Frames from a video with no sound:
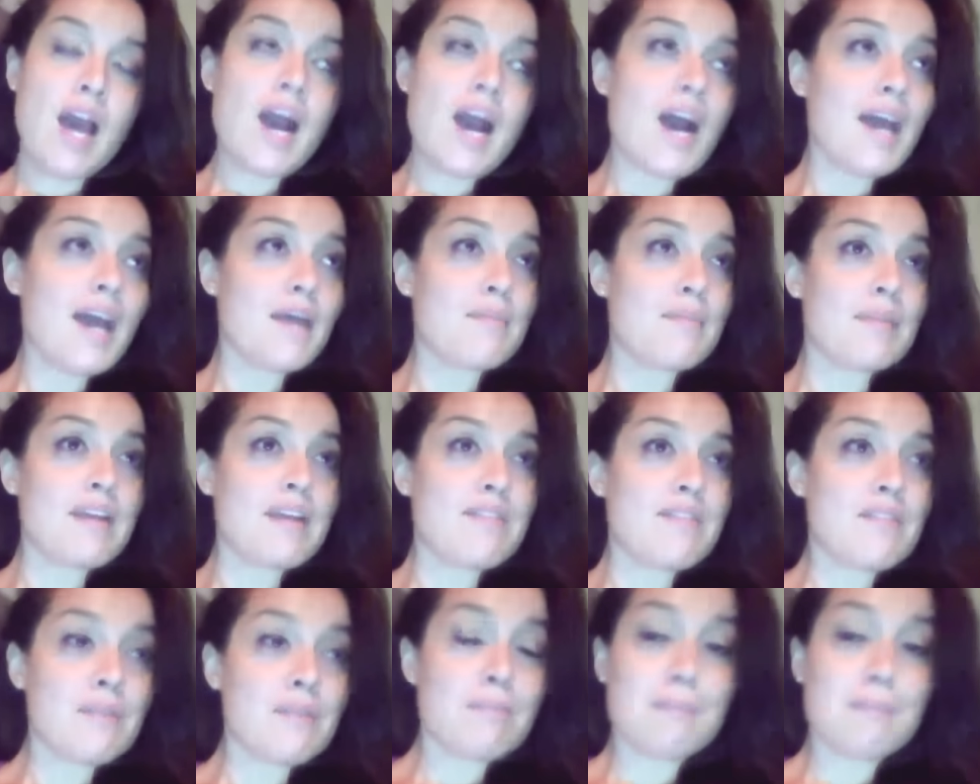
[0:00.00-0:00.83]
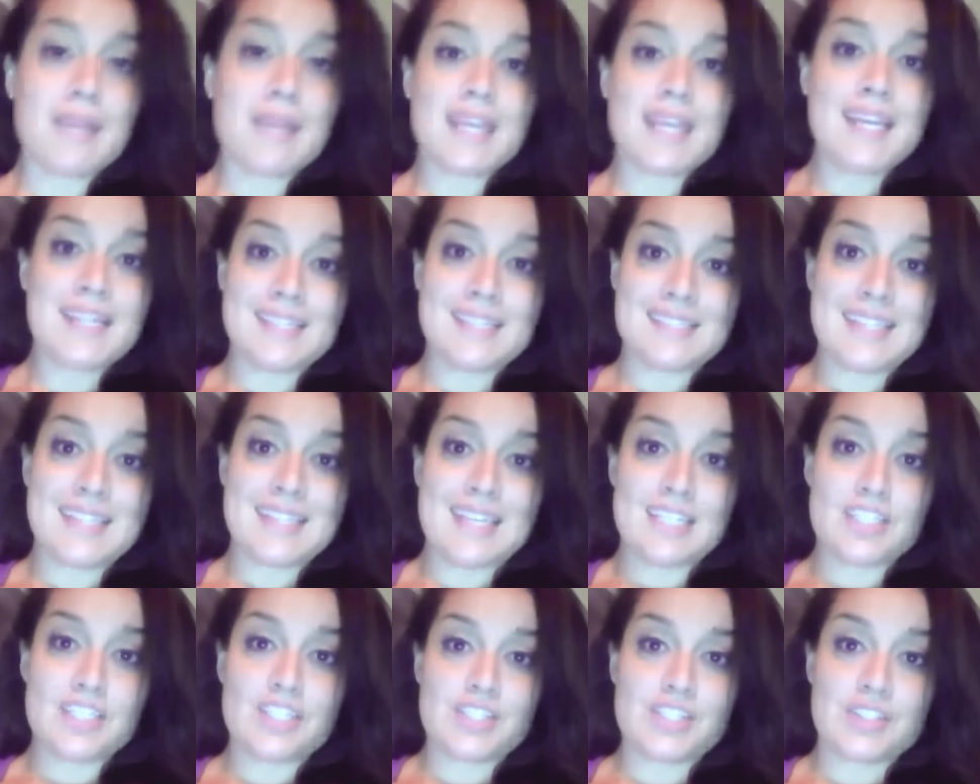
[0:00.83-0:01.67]
I am never mean
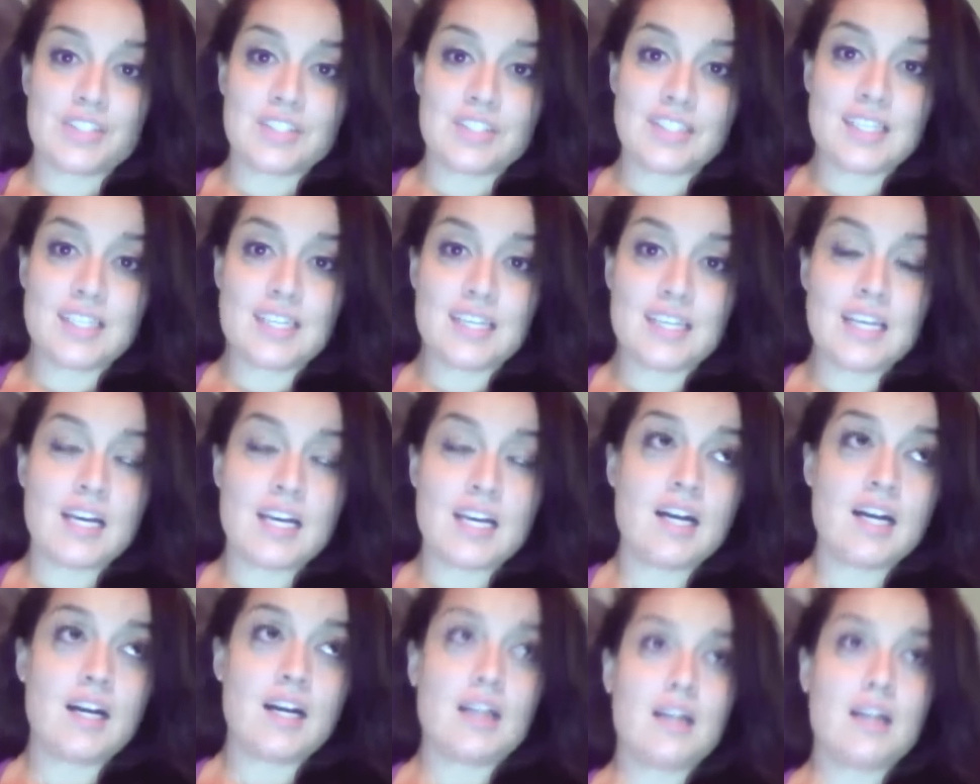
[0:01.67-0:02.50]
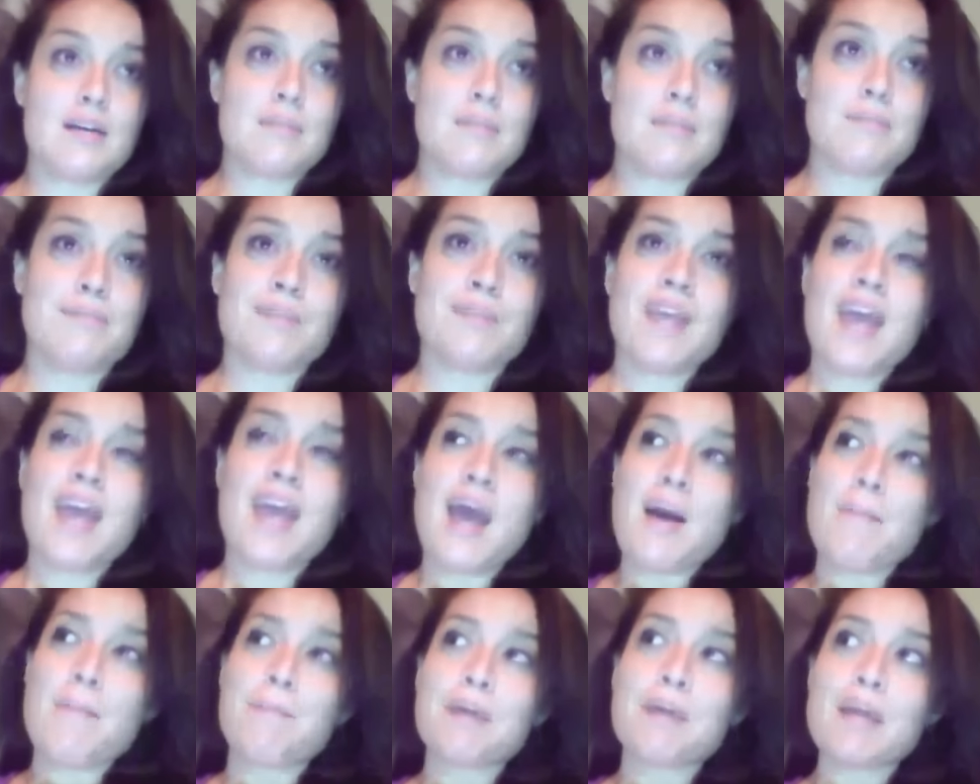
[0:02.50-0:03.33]
intentionally, um,
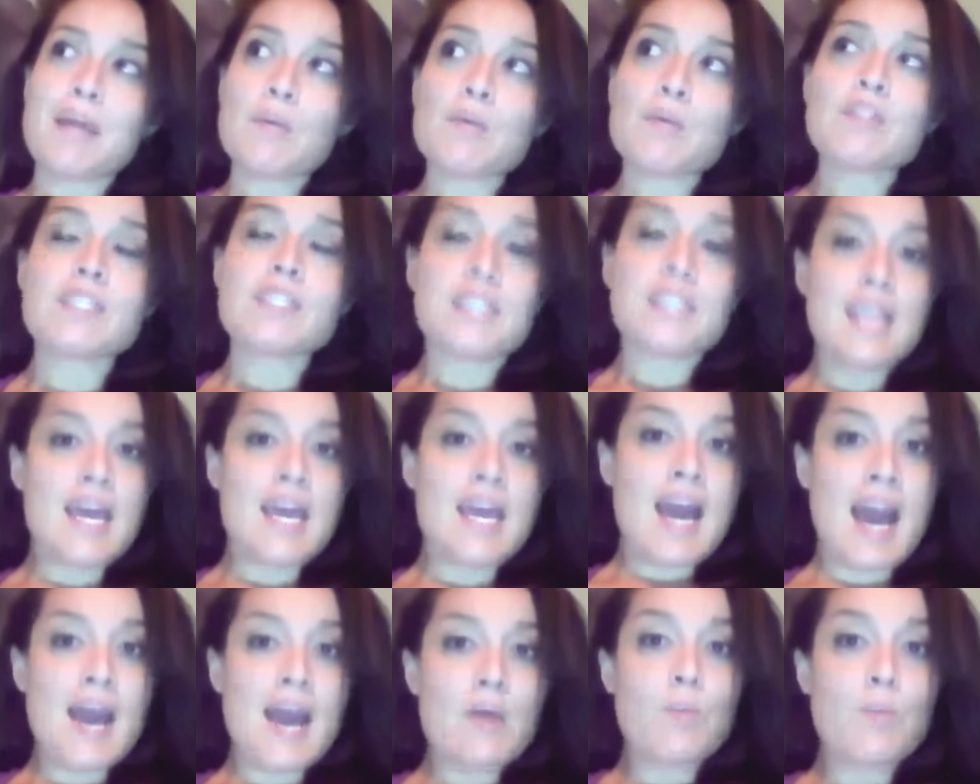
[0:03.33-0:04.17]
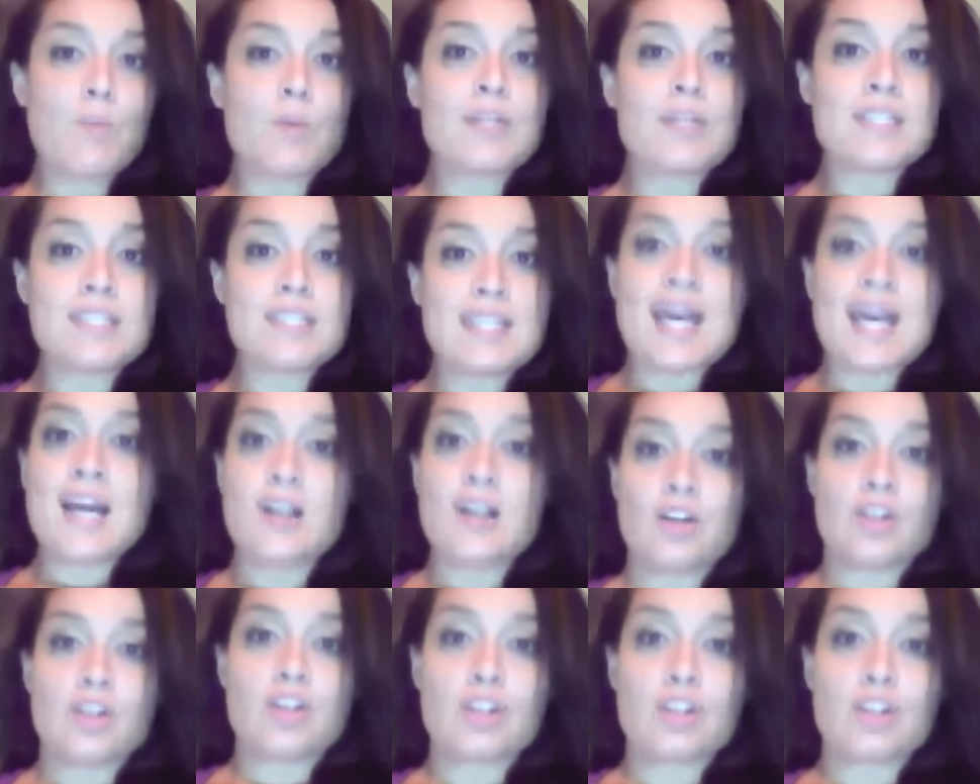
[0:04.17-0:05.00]
but I will say I was
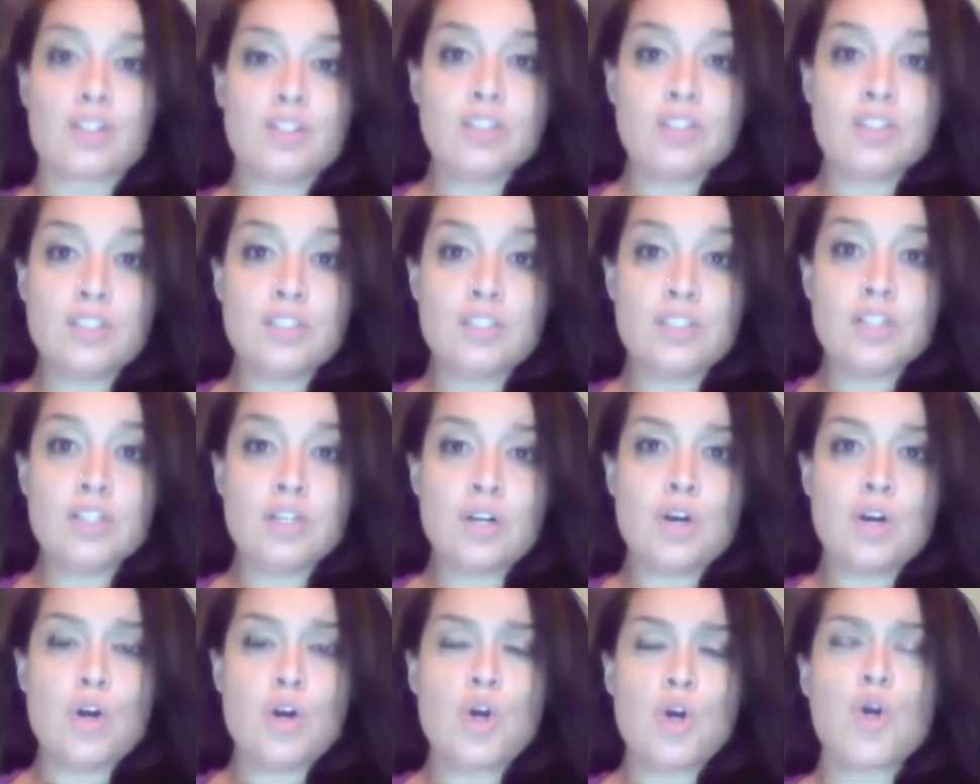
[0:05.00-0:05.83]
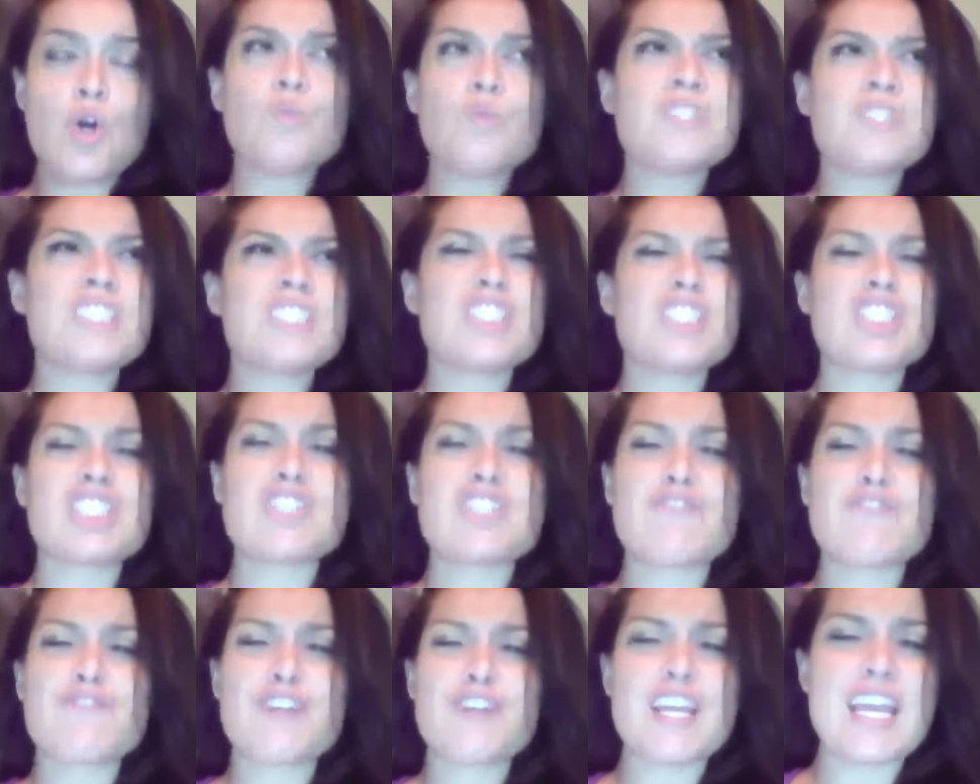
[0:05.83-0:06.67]
that girl who was
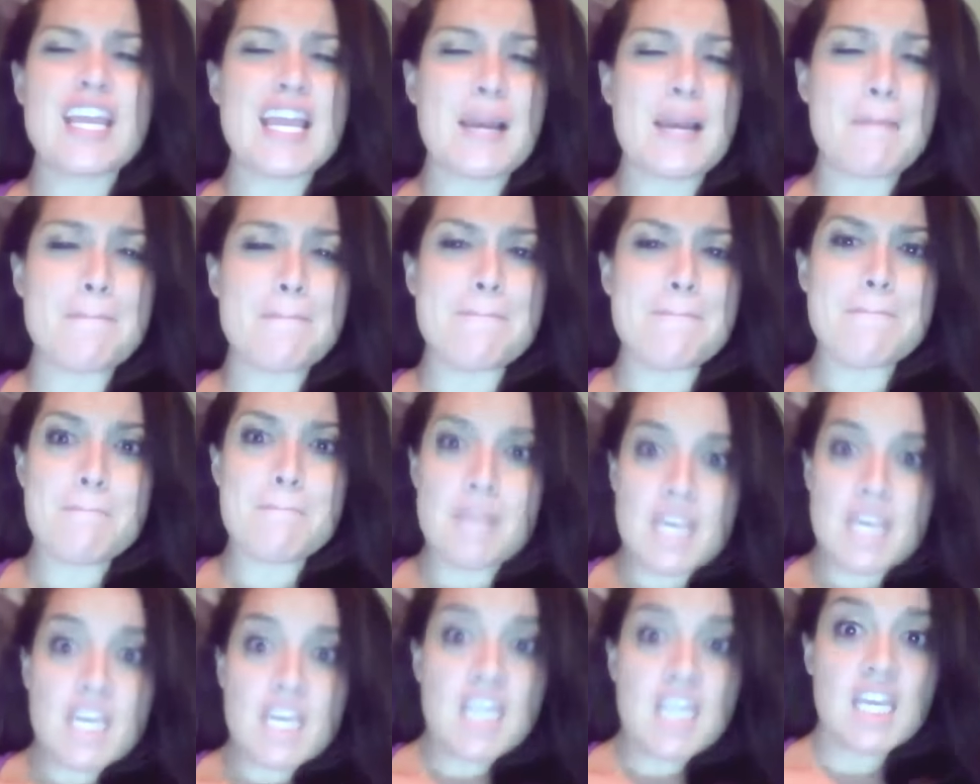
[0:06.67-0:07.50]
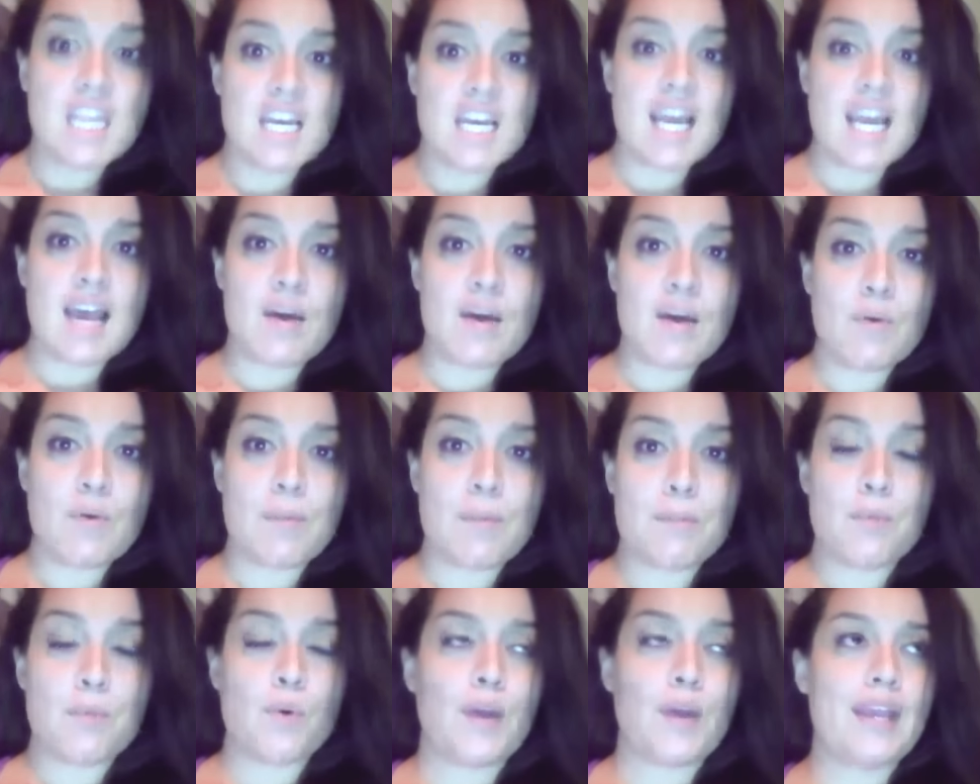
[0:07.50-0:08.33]
just freaking mean at
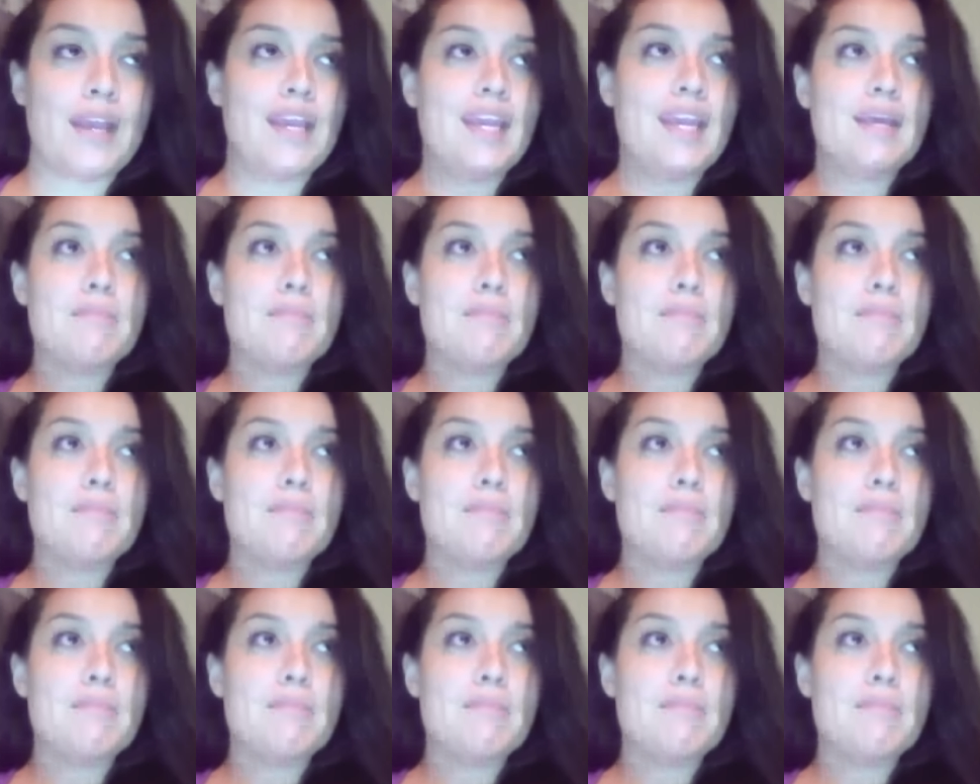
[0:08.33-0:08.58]
one point.